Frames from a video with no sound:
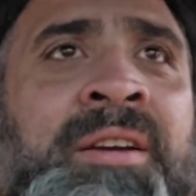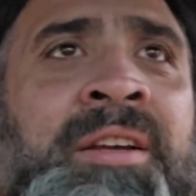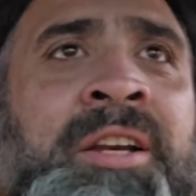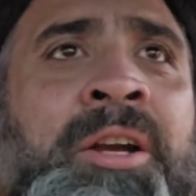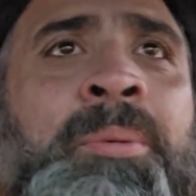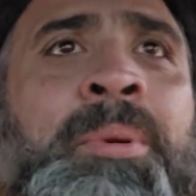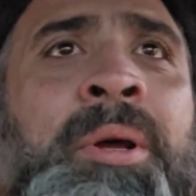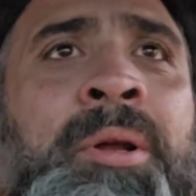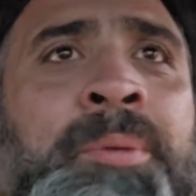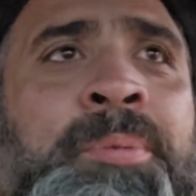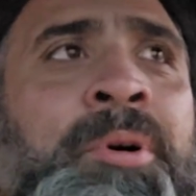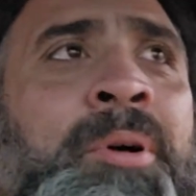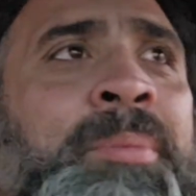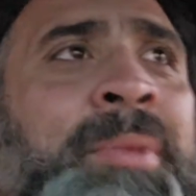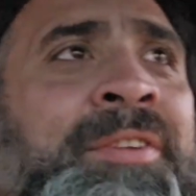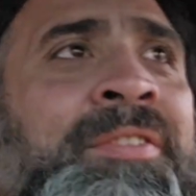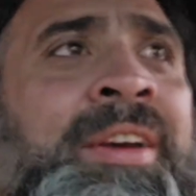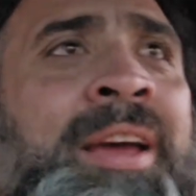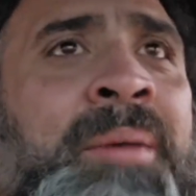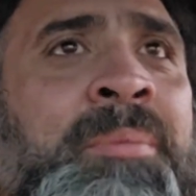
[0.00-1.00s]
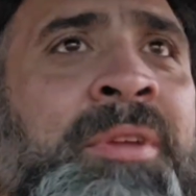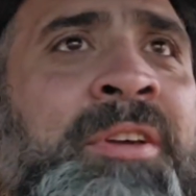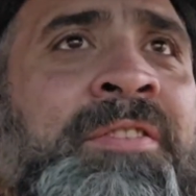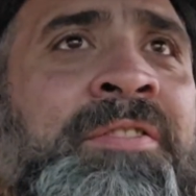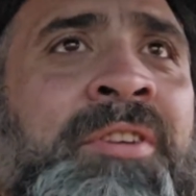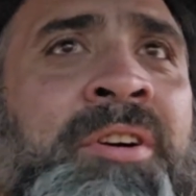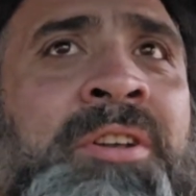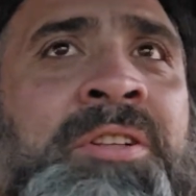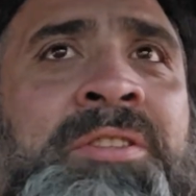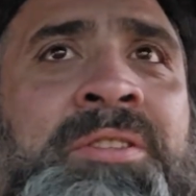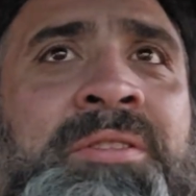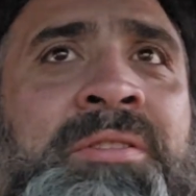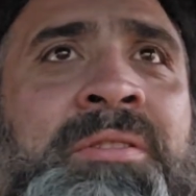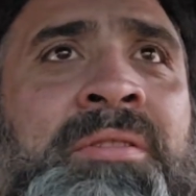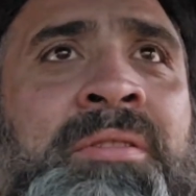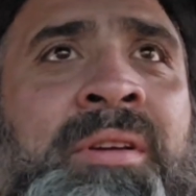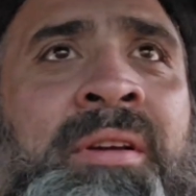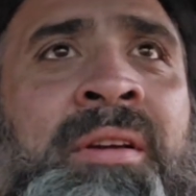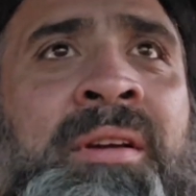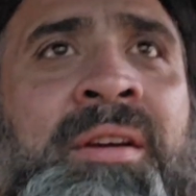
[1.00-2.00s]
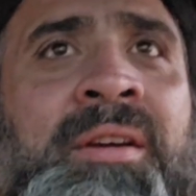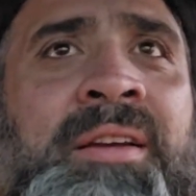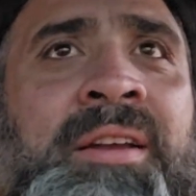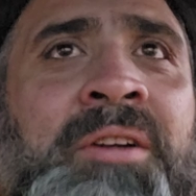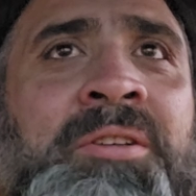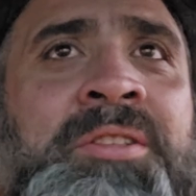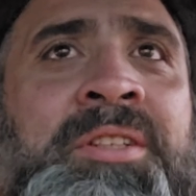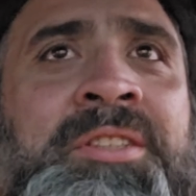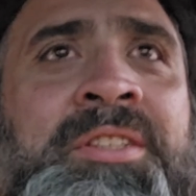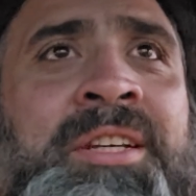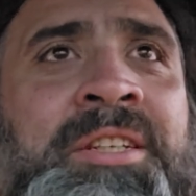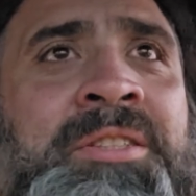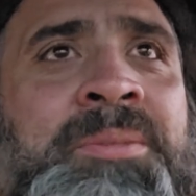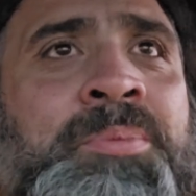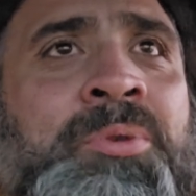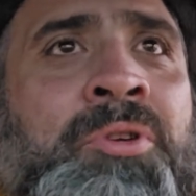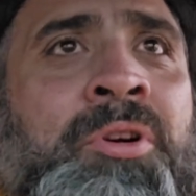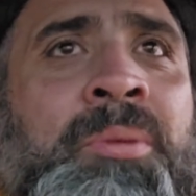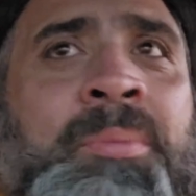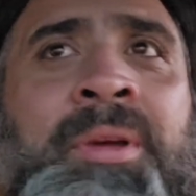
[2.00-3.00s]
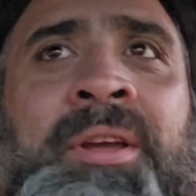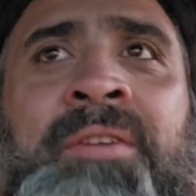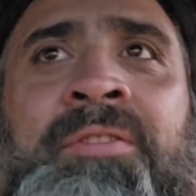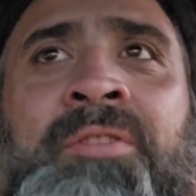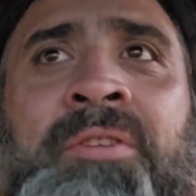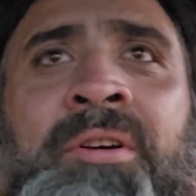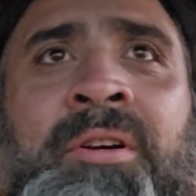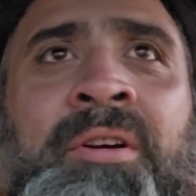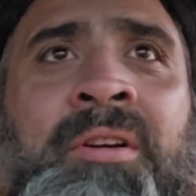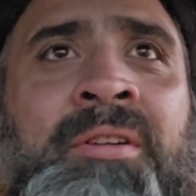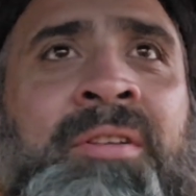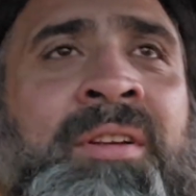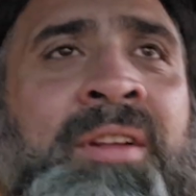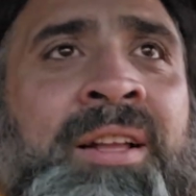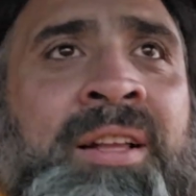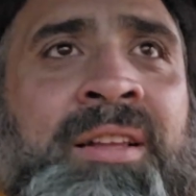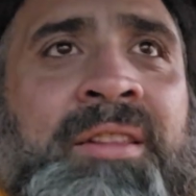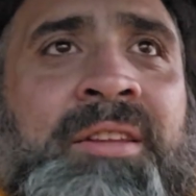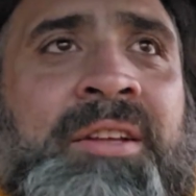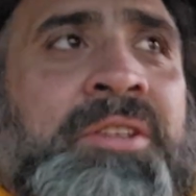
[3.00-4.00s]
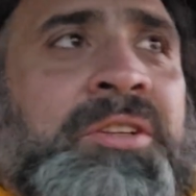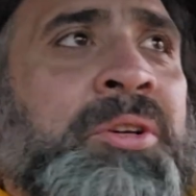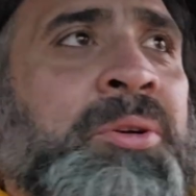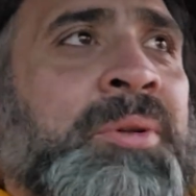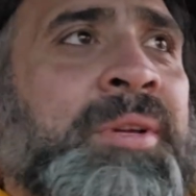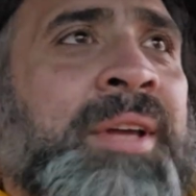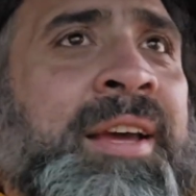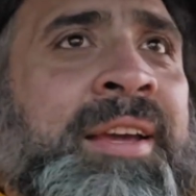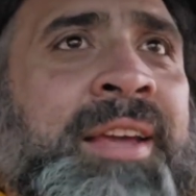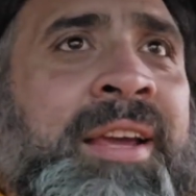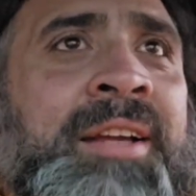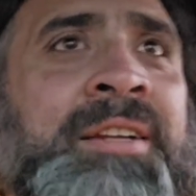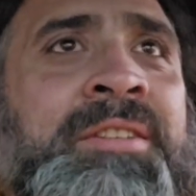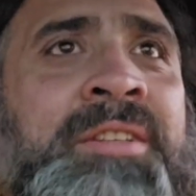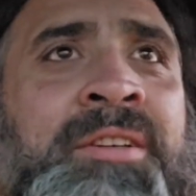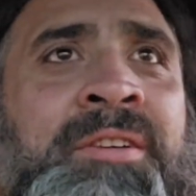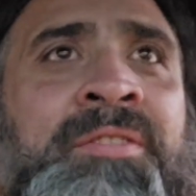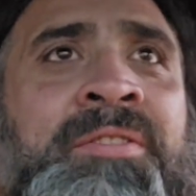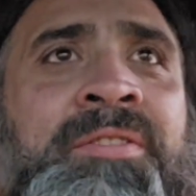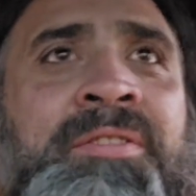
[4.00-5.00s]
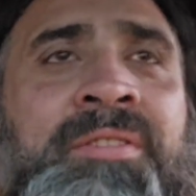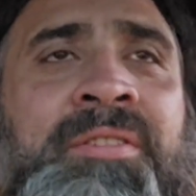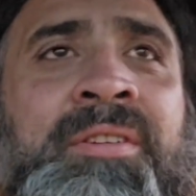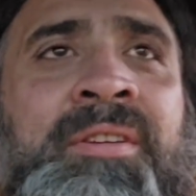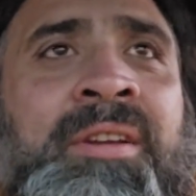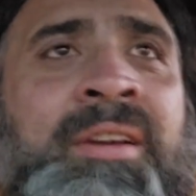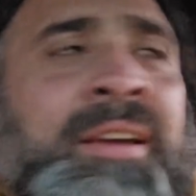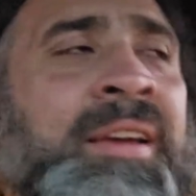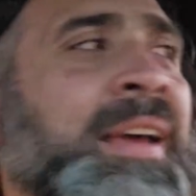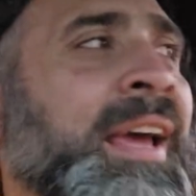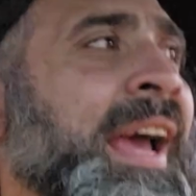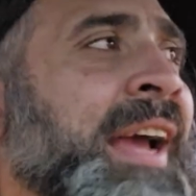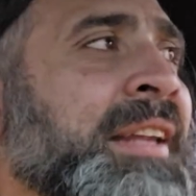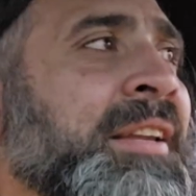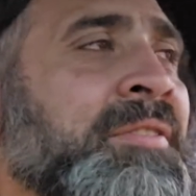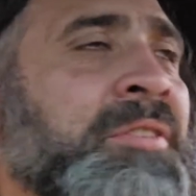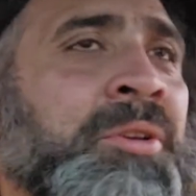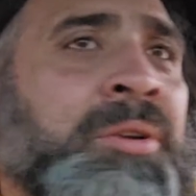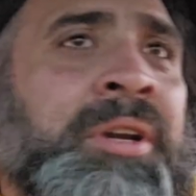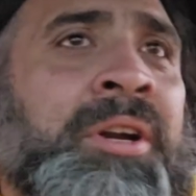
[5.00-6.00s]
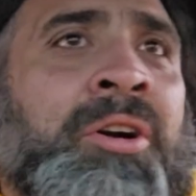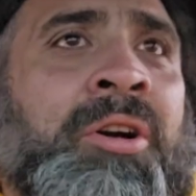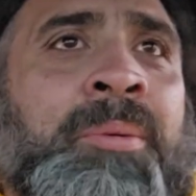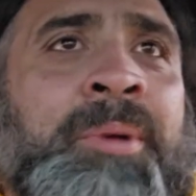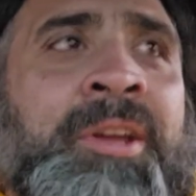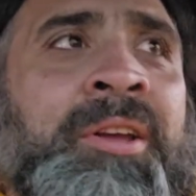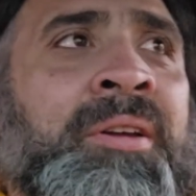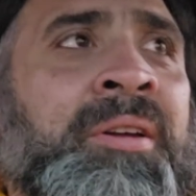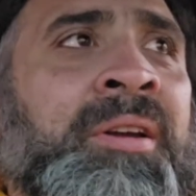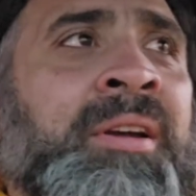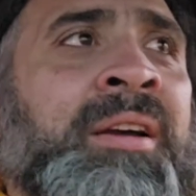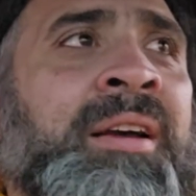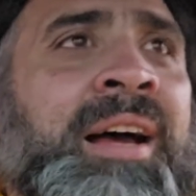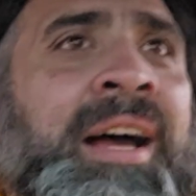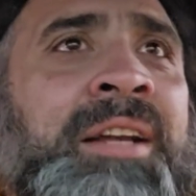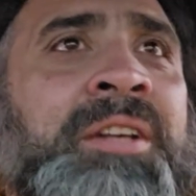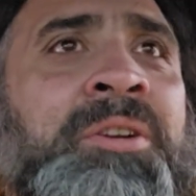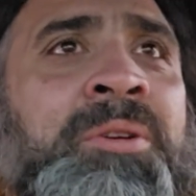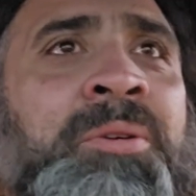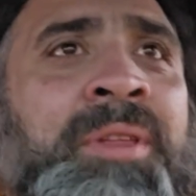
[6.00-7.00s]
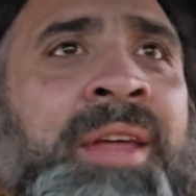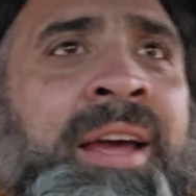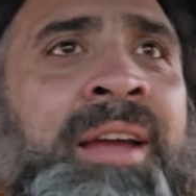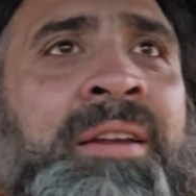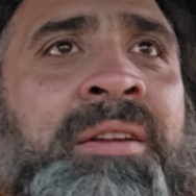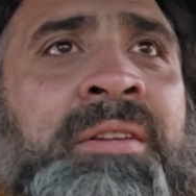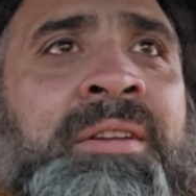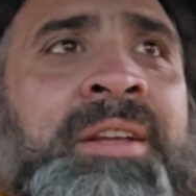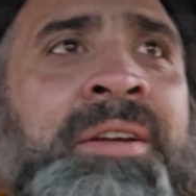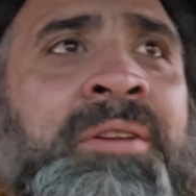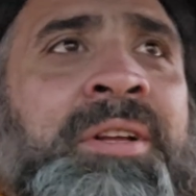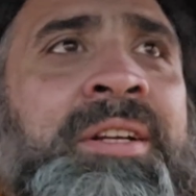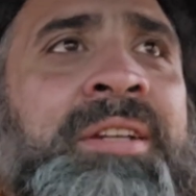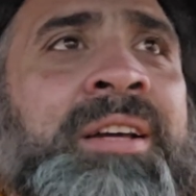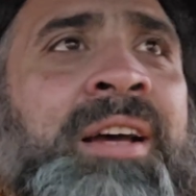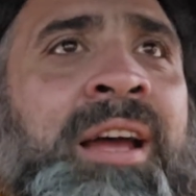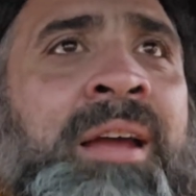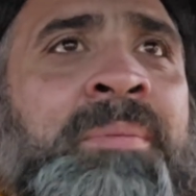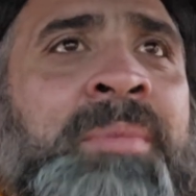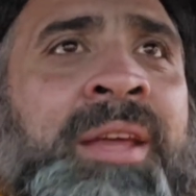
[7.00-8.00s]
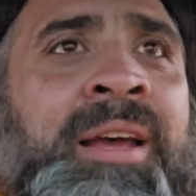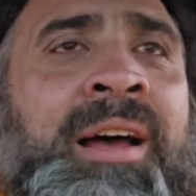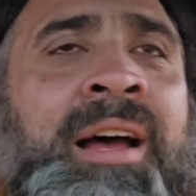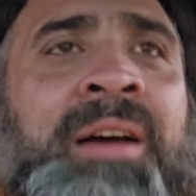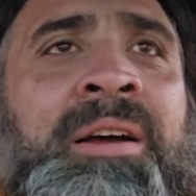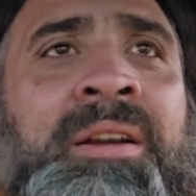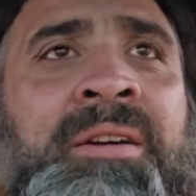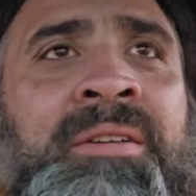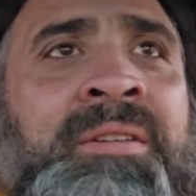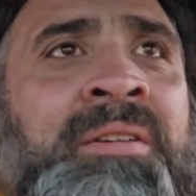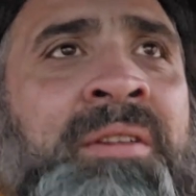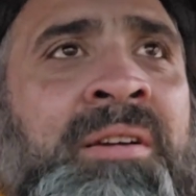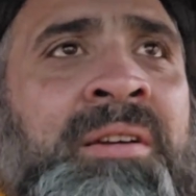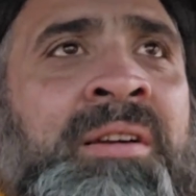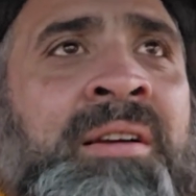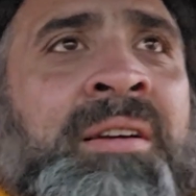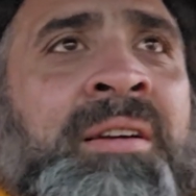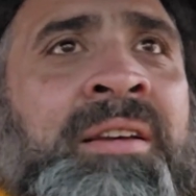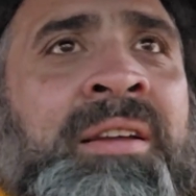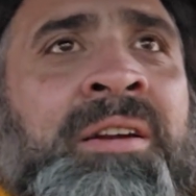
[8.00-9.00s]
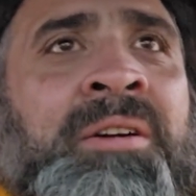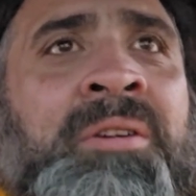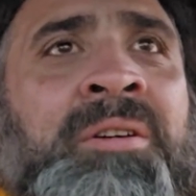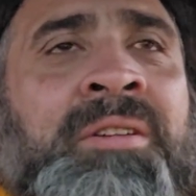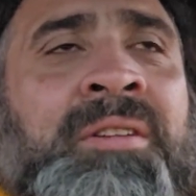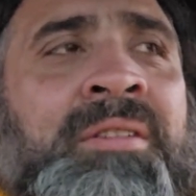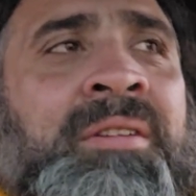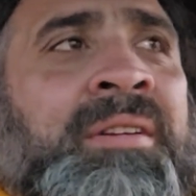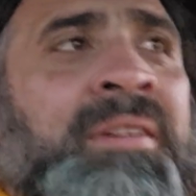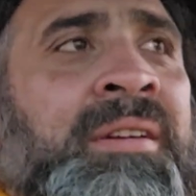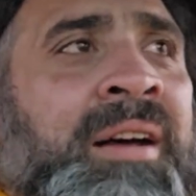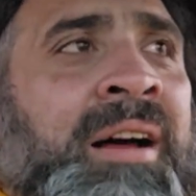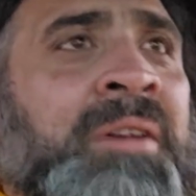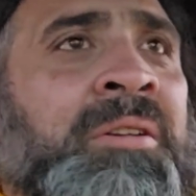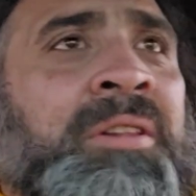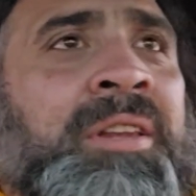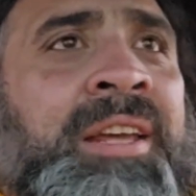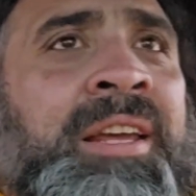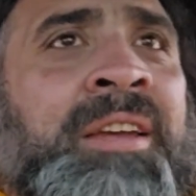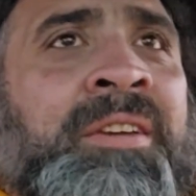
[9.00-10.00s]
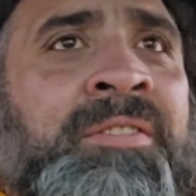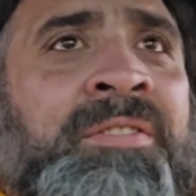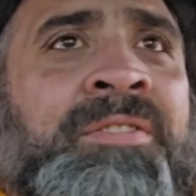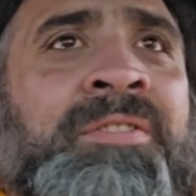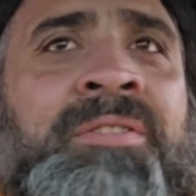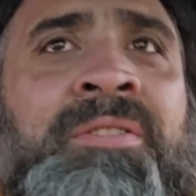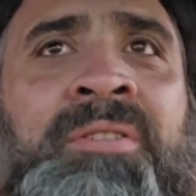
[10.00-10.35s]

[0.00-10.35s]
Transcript: be able to put my family first, since they supported me for the 2 decades of active duty Army, I do that. The only time that I'll leave